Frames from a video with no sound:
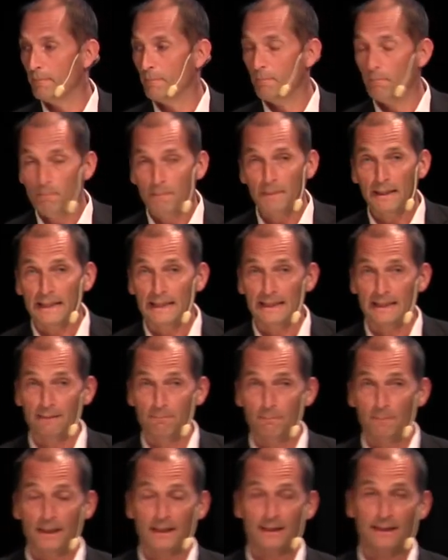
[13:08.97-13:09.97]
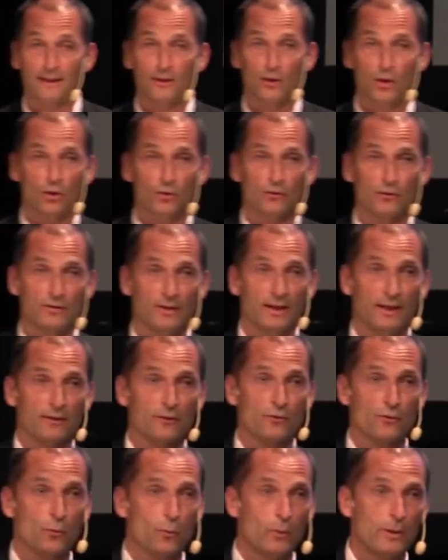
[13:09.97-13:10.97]
many, many
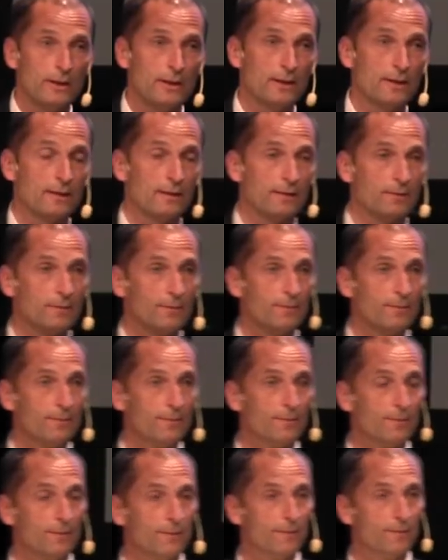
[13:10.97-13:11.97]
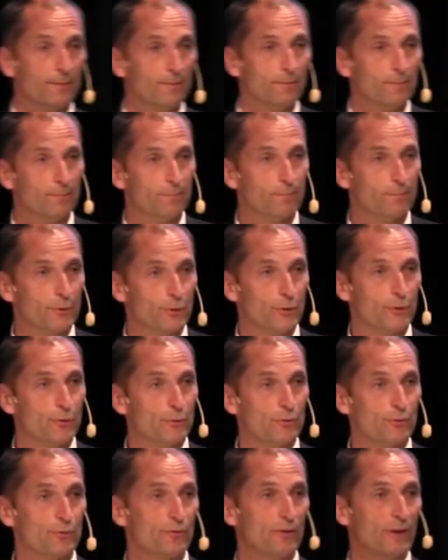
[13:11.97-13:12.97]
contacts with
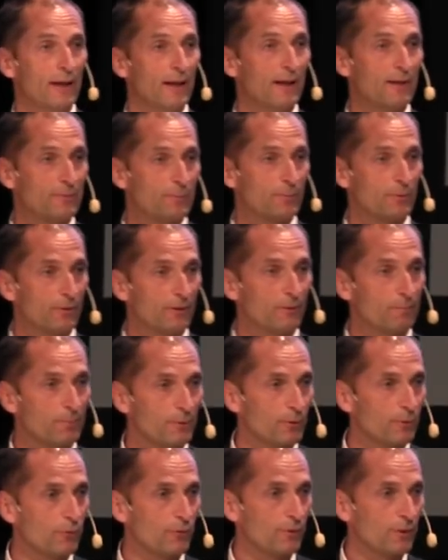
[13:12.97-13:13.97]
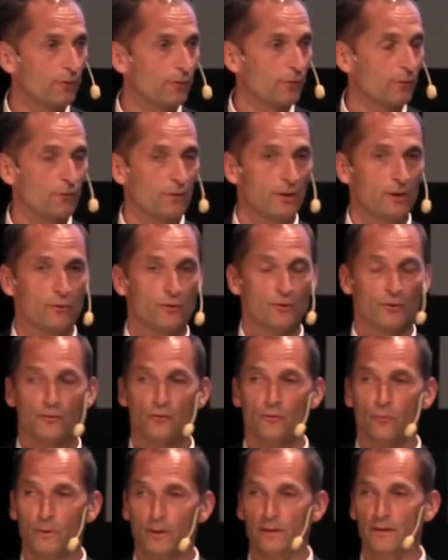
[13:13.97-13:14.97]
producer as producer
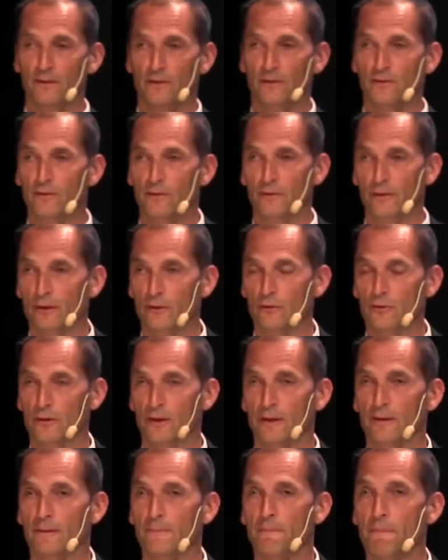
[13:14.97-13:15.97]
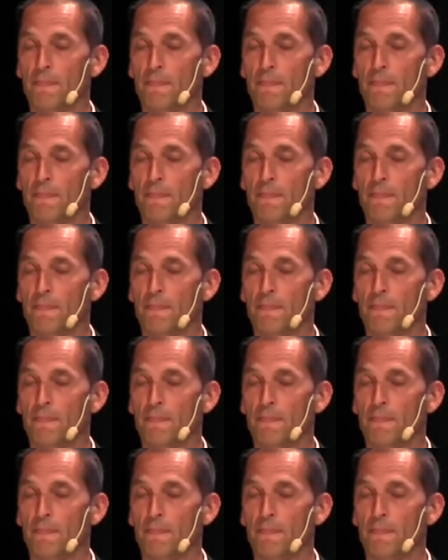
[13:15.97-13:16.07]
associations where this is functioning.